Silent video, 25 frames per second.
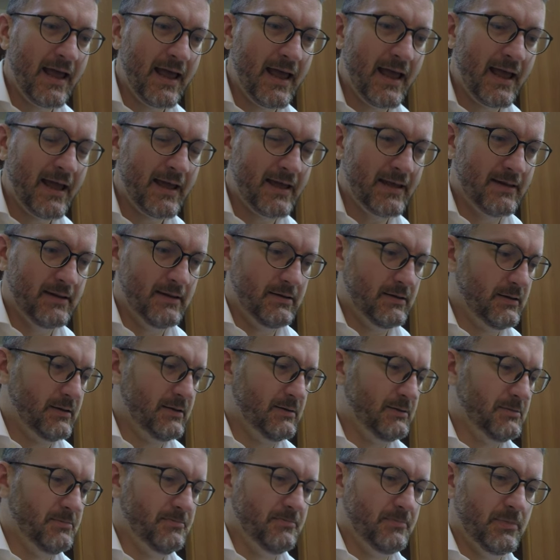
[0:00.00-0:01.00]
and
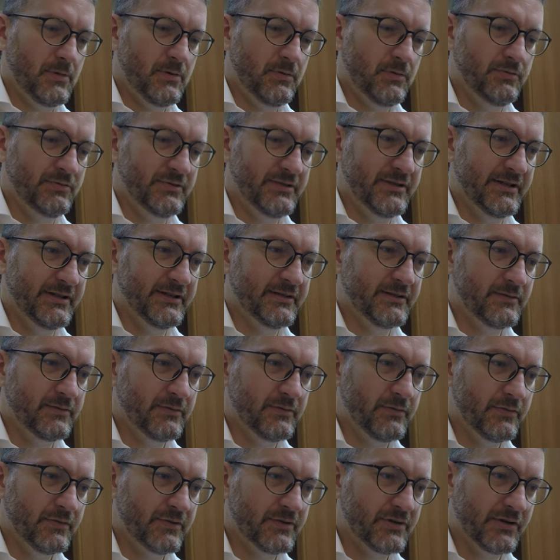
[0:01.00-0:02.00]
oh dear,
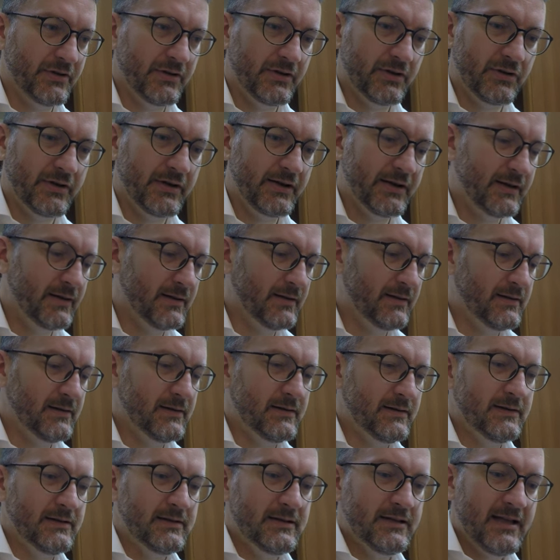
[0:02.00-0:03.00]
what's going on here?
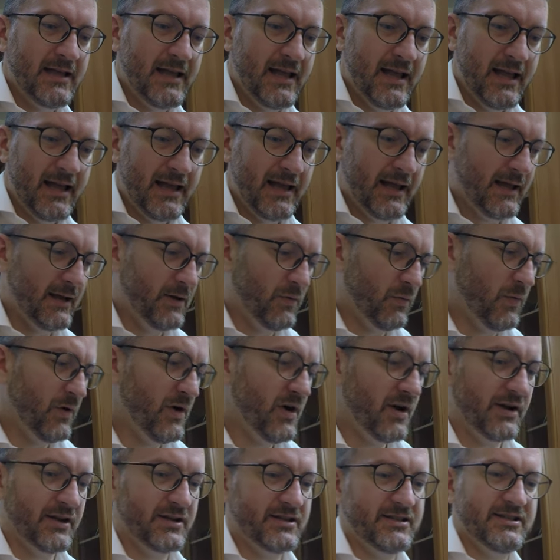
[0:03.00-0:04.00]
And it
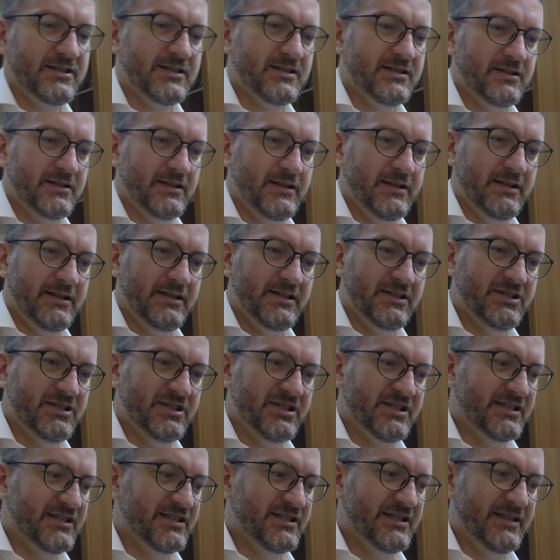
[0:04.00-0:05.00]
works, as you
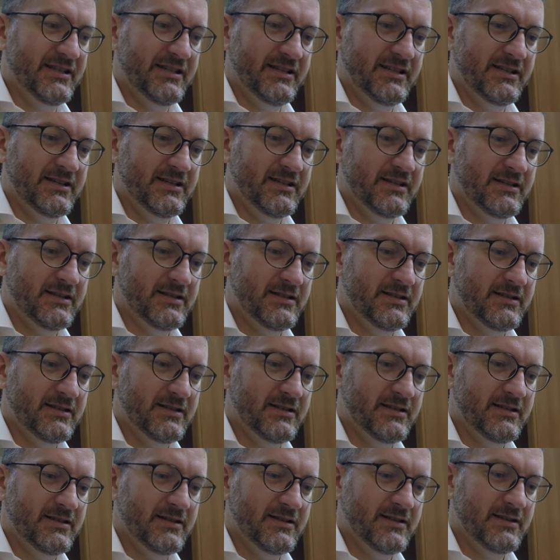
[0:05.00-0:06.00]
can see,
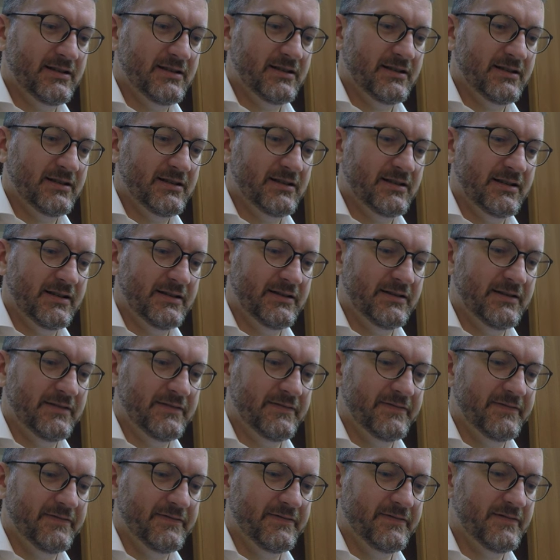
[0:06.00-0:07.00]
kind
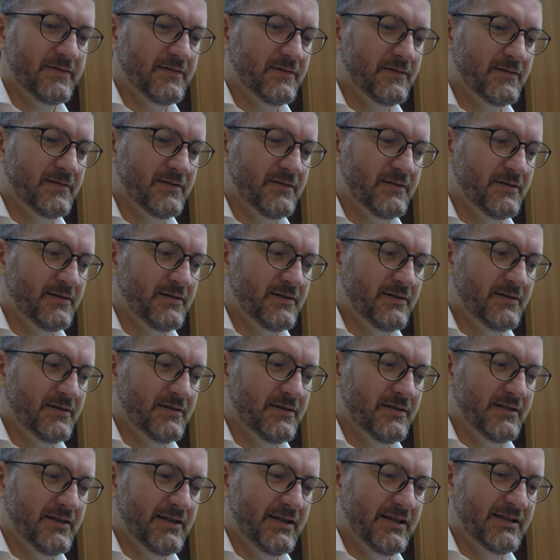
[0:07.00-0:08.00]
of.
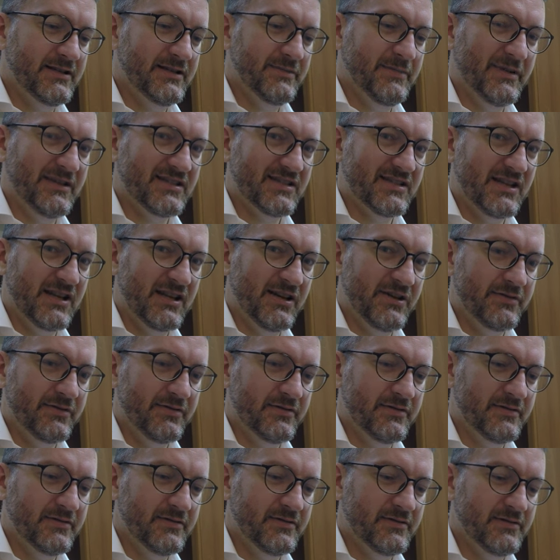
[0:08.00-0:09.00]
It's a bit slow.
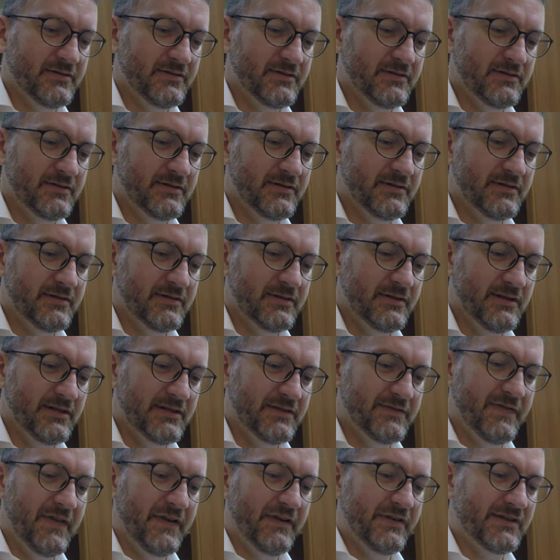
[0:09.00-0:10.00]
It's
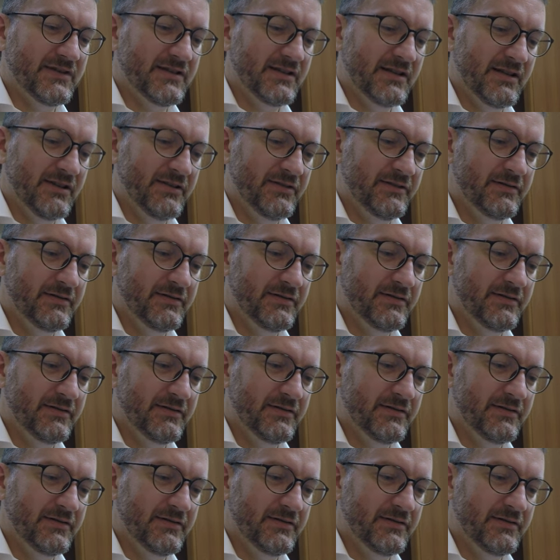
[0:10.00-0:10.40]
very slow.